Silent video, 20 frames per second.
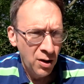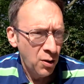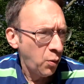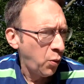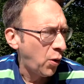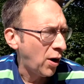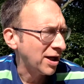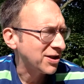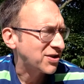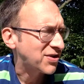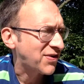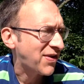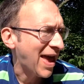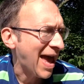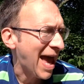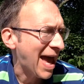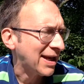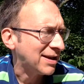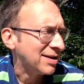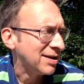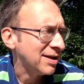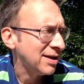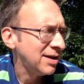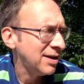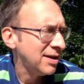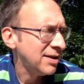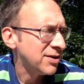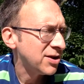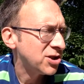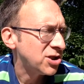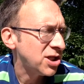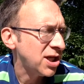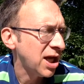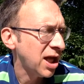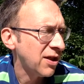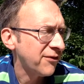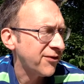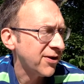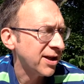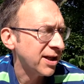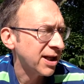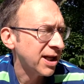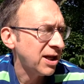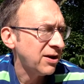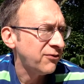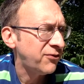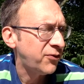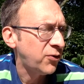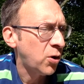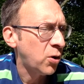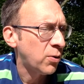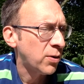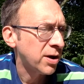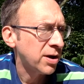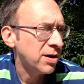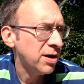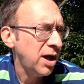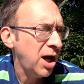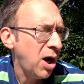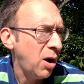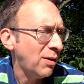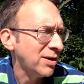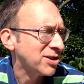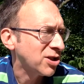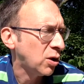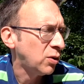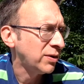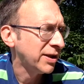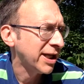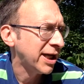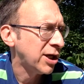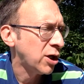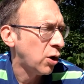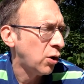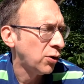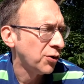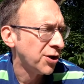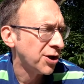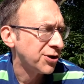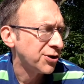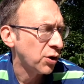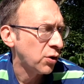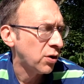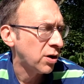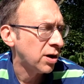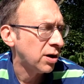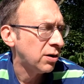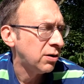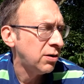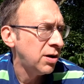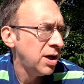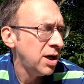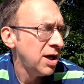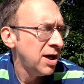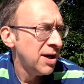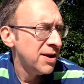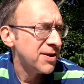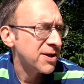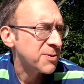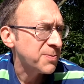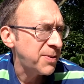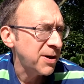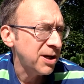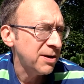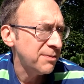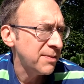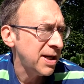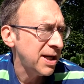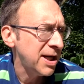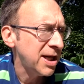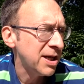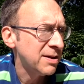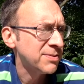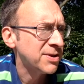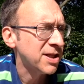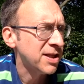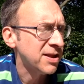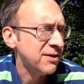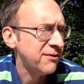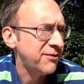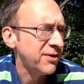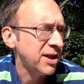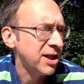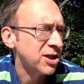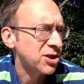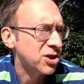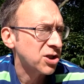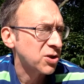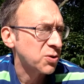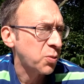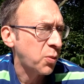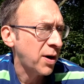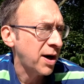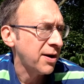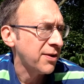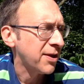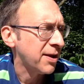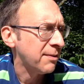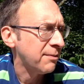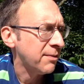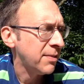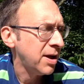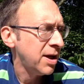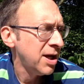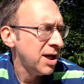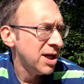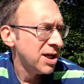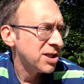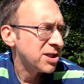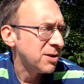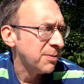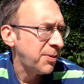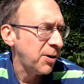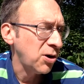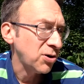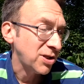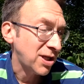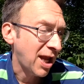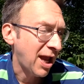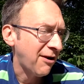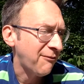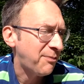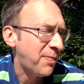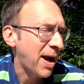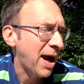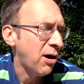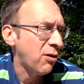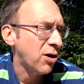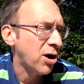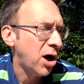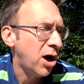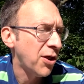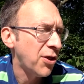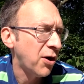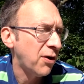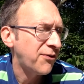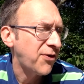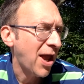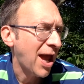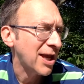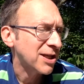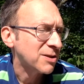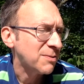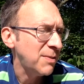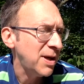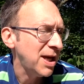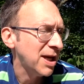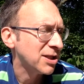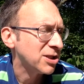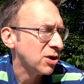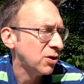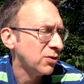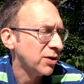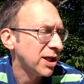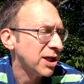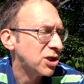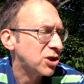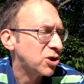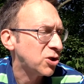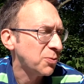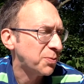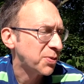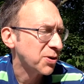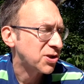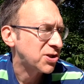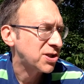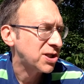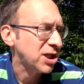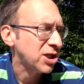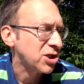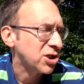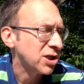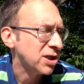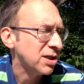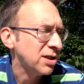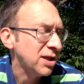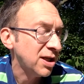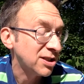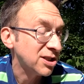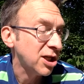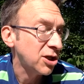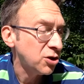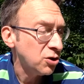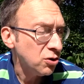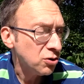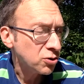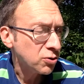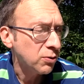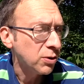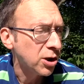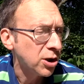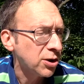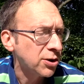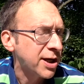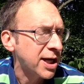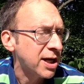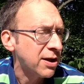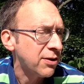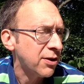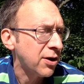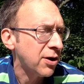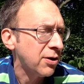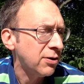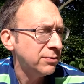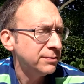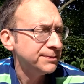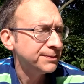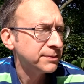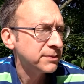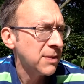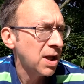What's that? The she-elephant leaned forward. Oh, it's only an old Nadoro. The spirit mediums in the villages wear them. Supposed to have power, although if you ask me, it's only superstition. It's unusual looking, though.